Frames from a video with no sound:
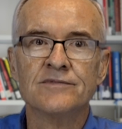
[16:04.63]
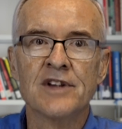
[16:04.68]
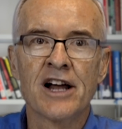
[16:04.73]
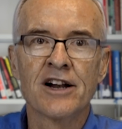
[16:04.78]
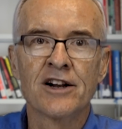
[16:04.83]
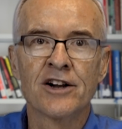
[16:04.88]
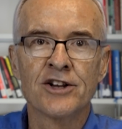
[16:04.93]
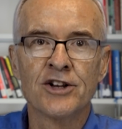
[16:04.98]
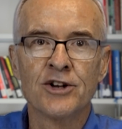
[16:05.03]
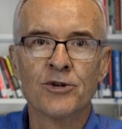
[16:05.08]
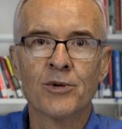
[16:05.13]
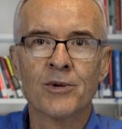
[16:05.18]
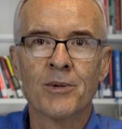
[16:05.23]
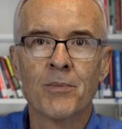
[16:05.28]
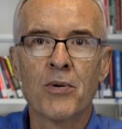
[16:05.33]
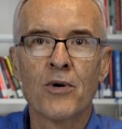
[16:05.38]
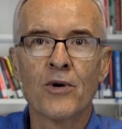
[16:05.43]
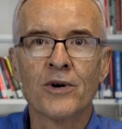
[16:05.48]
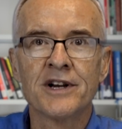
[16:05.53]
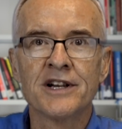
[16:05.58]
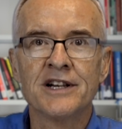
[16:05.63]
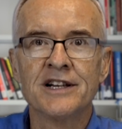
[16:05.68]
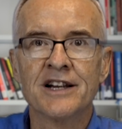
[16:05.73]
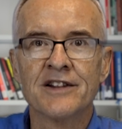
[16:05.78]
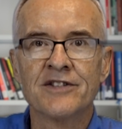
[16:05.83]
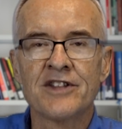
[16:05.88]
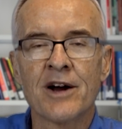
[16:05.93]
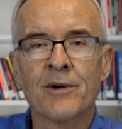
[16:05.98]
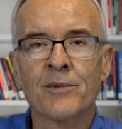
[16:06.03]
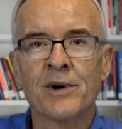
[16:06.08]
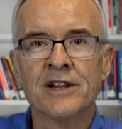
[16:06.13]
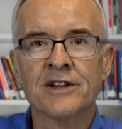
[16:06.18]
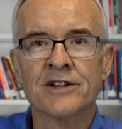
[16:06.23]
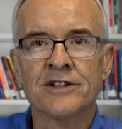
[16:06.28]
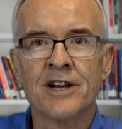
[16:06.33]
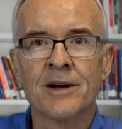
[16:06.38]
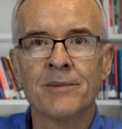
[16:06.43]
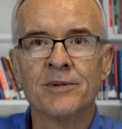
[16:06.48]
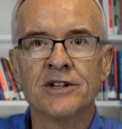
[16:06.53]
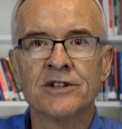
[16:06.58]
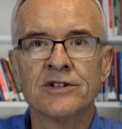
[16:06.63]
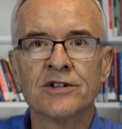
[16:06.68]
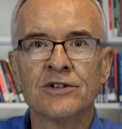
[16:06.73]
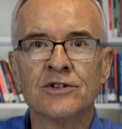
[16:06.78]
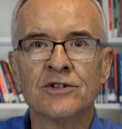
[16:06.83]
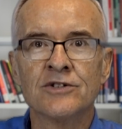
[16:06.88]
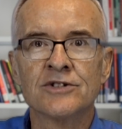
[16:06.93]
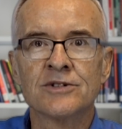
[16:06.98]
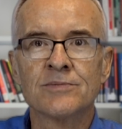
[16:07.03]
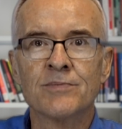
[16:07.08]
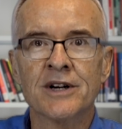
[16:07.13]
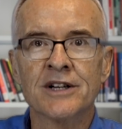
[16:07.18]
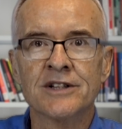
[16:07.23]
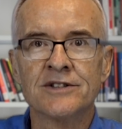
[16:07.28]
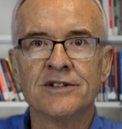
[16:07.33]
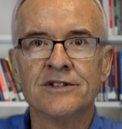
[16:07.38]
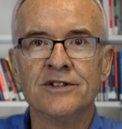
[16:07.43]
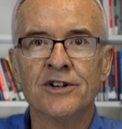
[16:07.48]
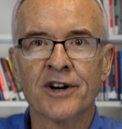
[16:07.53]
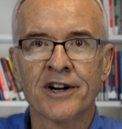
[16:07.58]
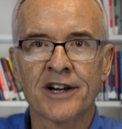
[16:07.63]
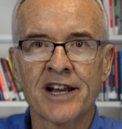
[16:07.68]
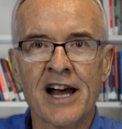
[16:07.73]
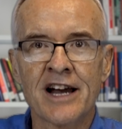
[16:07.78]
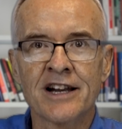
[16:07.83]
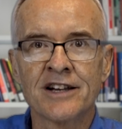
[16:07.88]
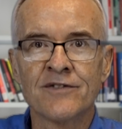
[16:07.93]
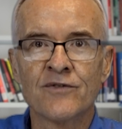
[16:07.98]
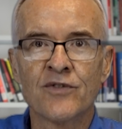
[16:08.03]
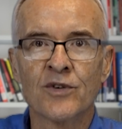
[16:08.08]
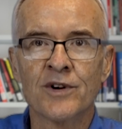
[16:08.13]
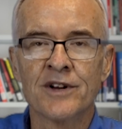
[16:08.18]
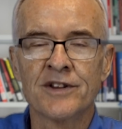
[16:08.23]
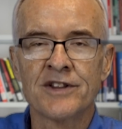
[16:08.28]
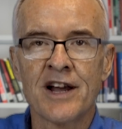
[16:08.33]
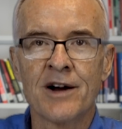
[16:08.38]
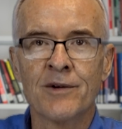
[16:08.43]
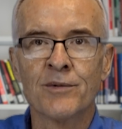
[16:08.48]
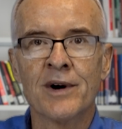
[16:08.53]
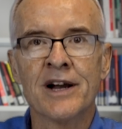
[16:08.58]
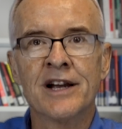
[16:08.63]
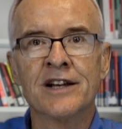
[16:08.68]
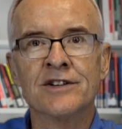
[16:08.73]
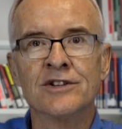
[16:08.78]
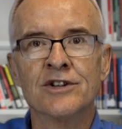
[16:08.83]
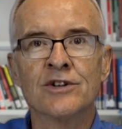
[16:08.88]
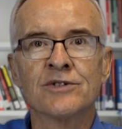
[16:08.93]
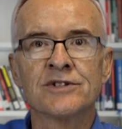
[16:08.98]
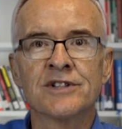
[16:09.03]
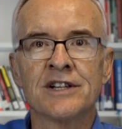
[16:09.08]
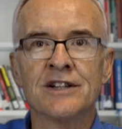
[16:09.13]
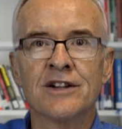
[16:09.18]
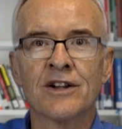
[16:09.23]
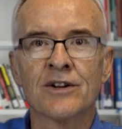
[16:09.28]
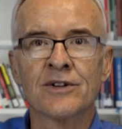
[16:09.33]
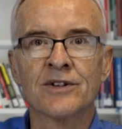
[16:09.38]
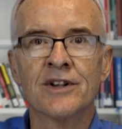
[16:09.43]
Not only are you reporting it that way in the W-2s, but you're accounting for it that way and using